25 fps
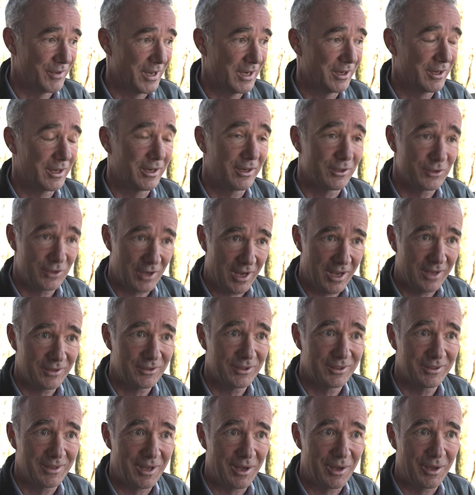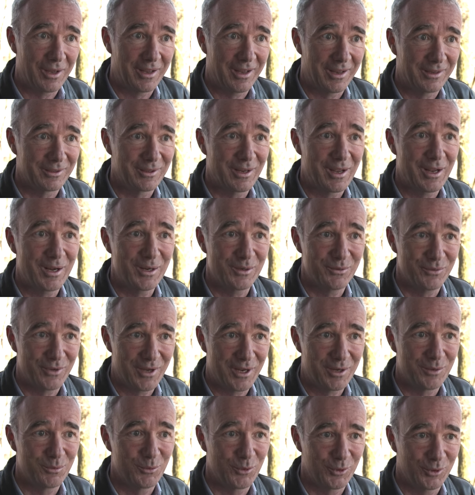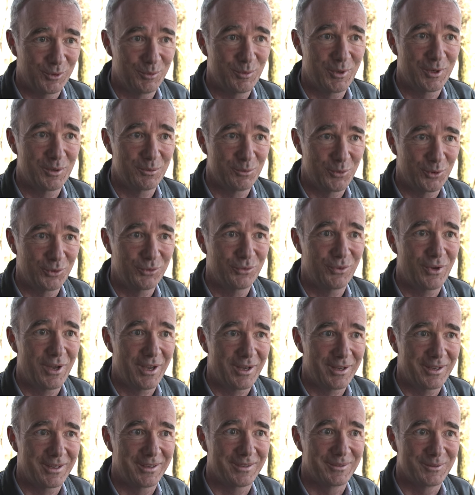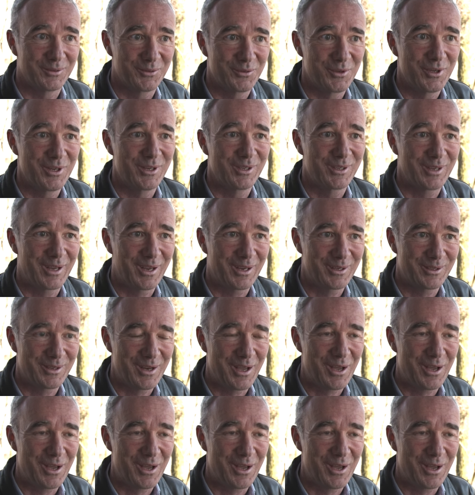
If I get stopped on the street, then I have to show my credentials as a bus driver.